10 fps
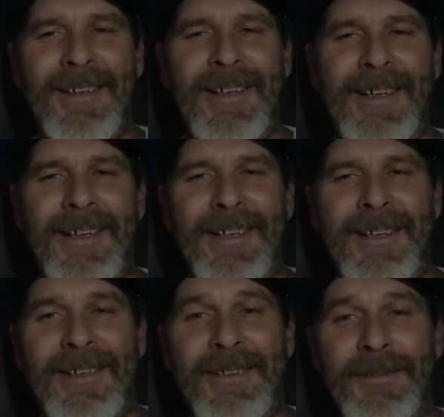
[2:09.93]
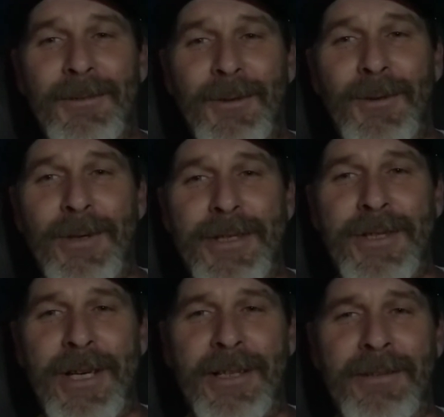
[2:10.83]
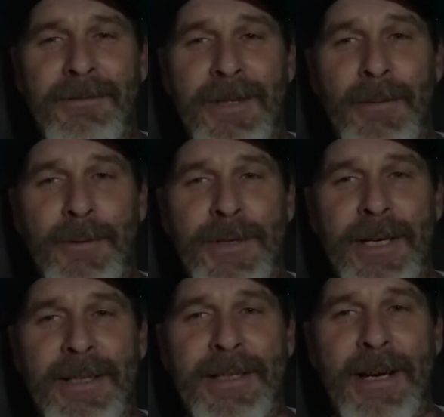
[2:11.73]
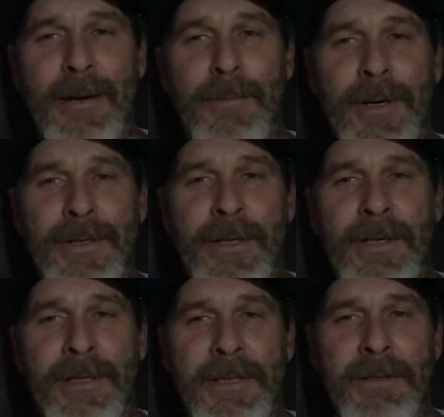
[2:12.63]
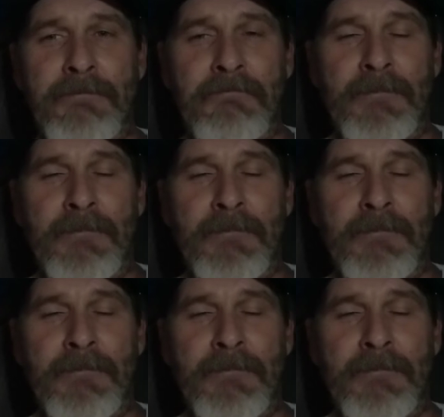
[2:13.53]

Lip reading: I always double check the tire pressure because